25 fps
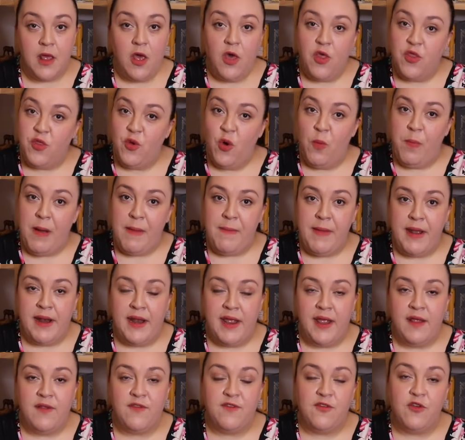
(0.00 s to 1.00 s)
thought by
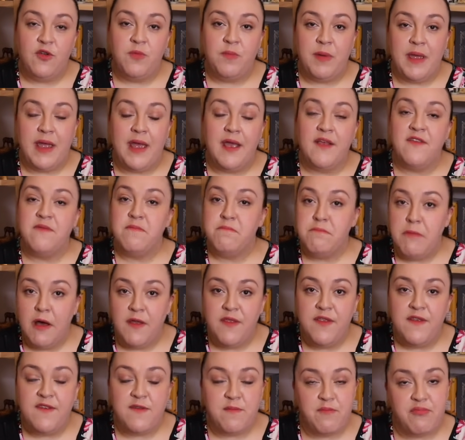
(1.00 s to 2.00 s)
many to be his
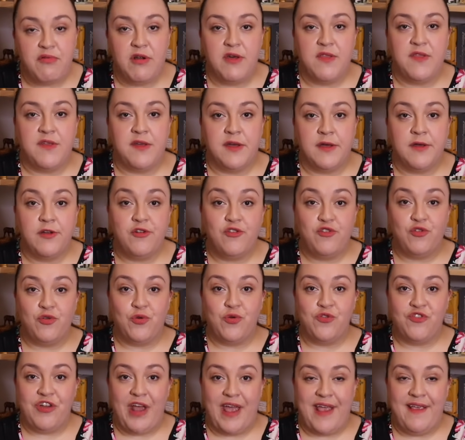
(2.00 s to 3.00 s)
mother's brother,
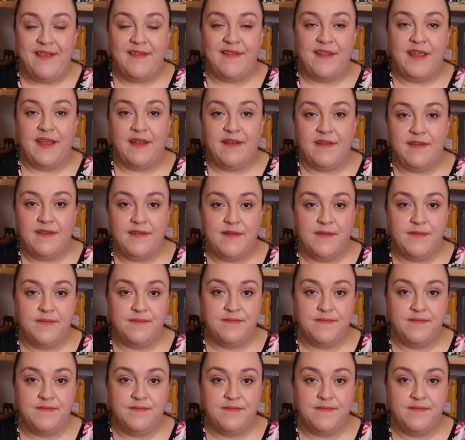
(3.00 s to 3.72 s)
George Hastings.